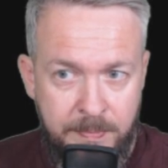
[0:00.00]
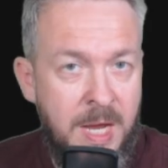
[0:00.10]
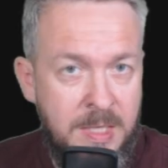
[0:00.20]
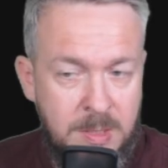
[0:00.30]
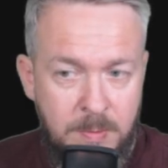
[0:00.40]

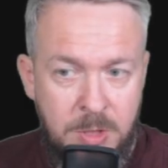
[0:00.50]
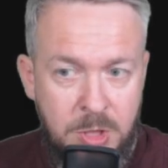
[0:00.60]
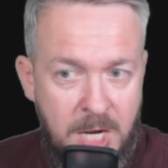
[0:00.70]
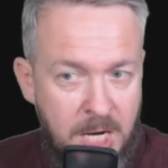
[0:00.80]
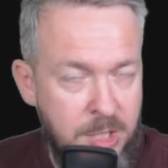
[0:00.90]
and
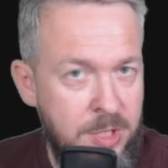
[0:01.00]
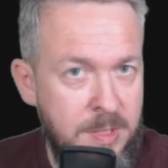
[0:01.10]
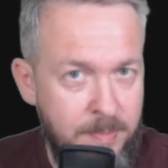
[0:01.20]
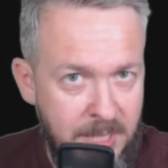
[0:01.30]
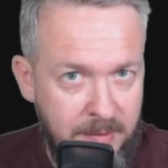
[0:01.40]
switch
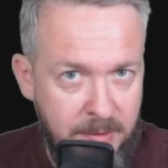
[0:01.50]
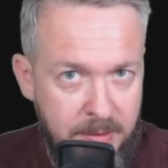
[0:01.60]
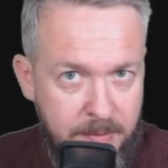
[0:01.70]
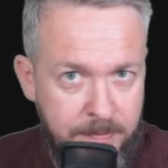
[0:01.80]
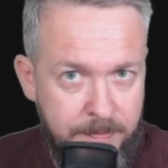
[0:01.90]
actions button.